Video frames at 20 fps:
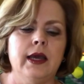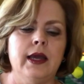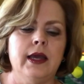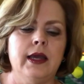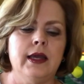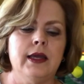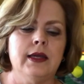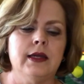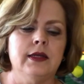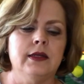
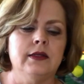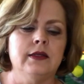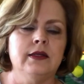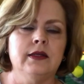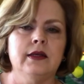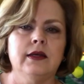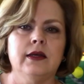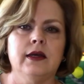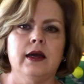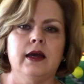And
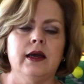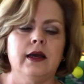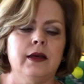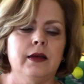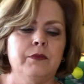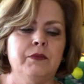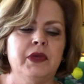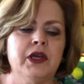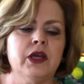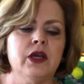
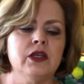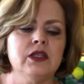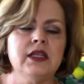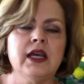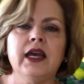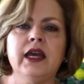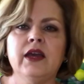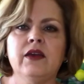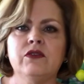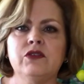because
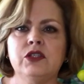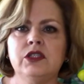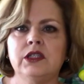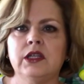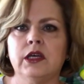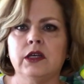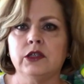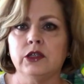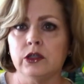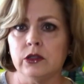I have
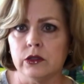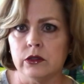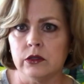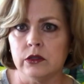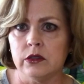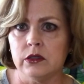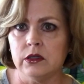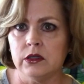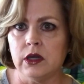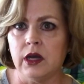
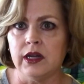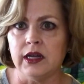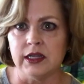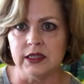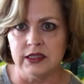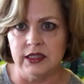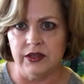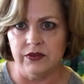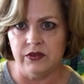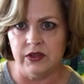cellular
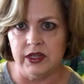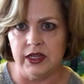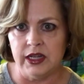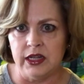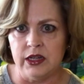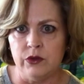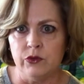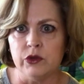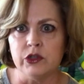connectivity,